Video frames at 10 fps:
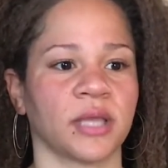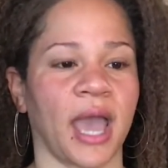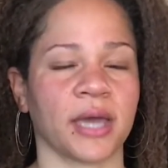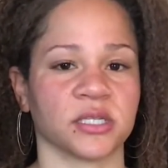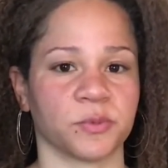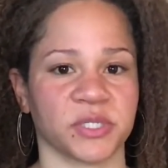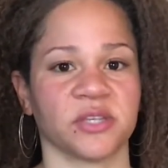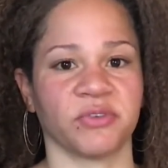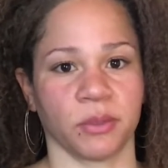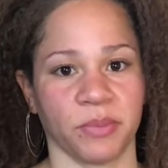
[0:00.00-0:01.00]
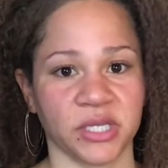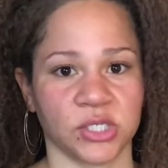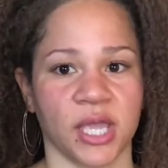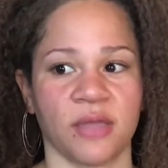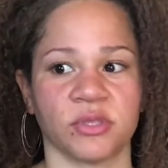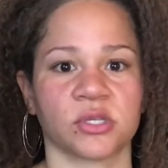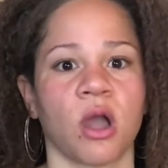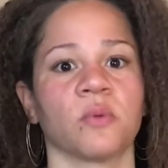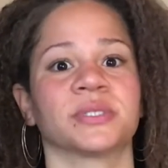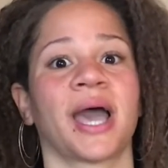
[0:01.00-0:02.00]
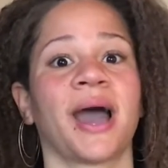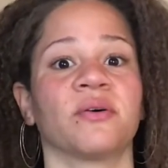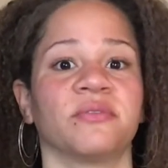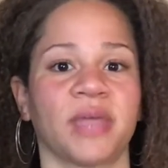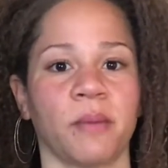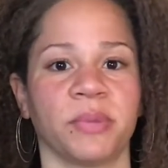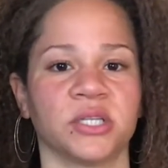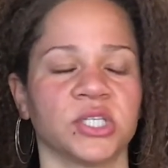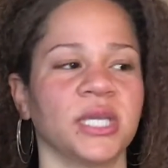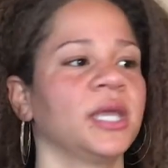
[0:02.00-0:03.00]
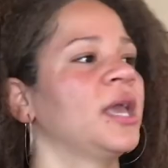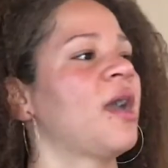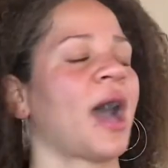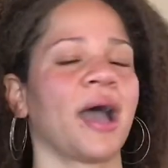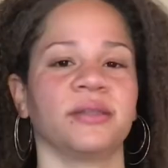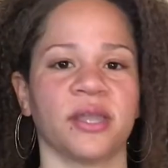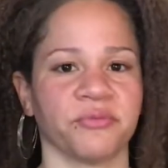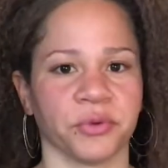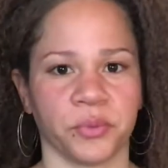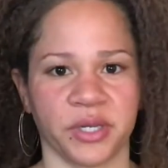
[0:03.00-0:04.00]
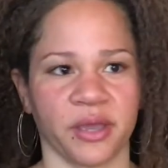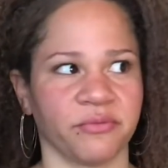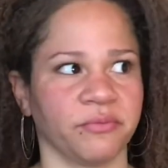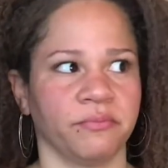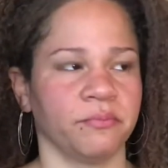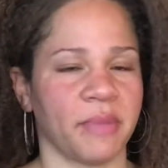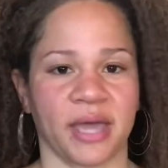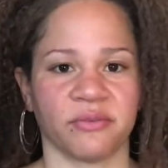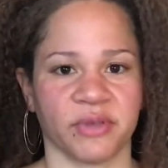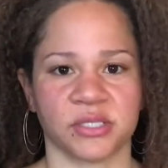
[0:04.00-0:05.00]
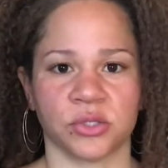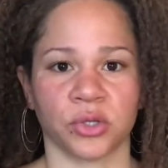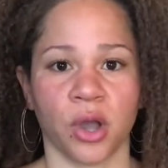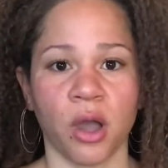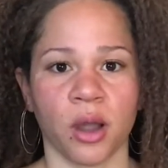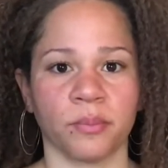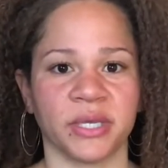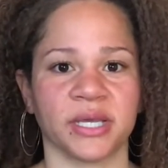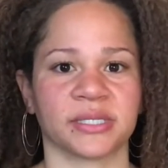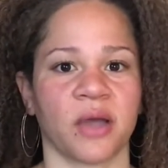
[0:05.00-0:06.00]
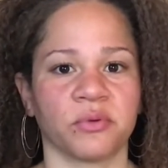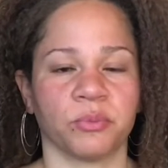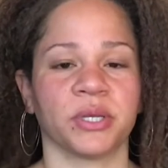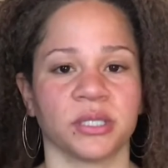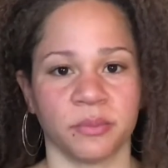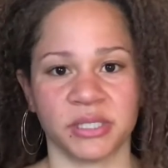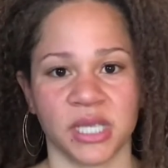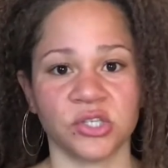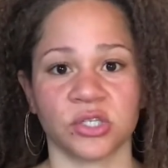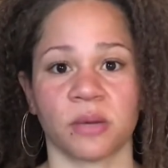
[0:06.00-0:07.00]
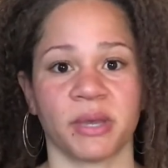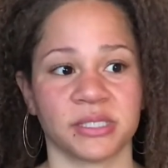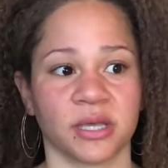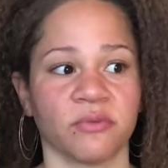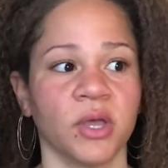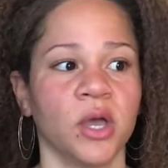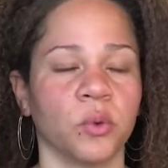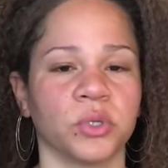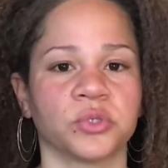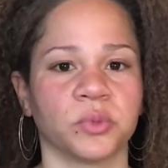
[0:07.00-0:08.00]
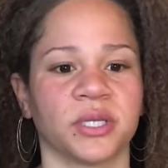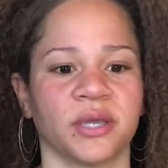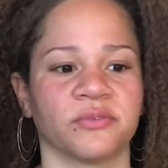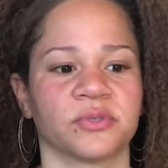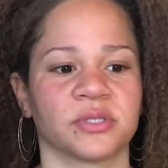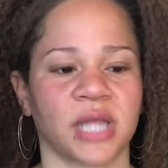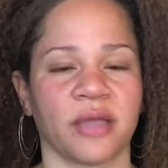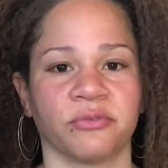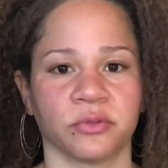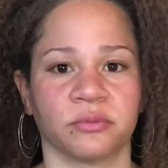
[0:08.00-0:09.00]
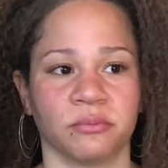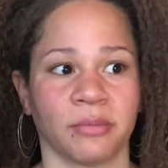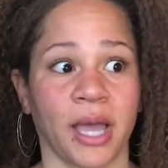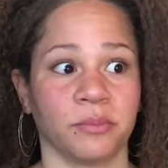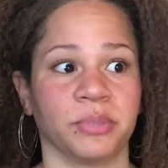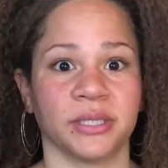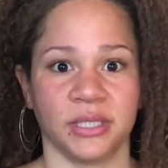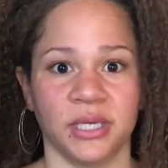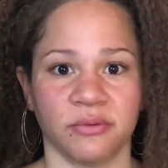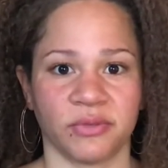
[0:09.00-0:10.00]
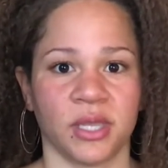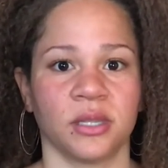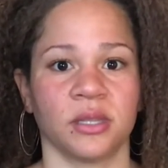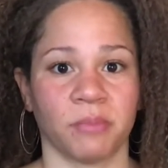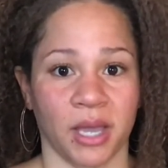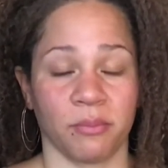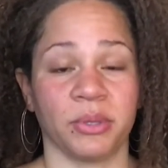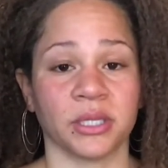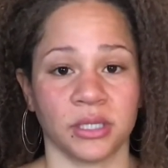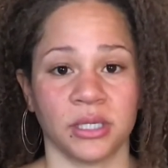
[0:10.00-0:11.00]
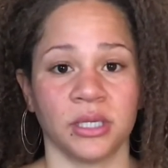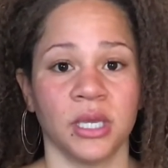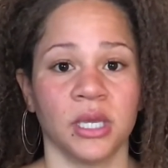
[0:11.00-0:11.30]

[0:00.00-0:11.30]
had a specific budget and this car was out of that budget, I never would have manifested the car, because I would have put a limitation on myself, which would have stifled my belief in my ability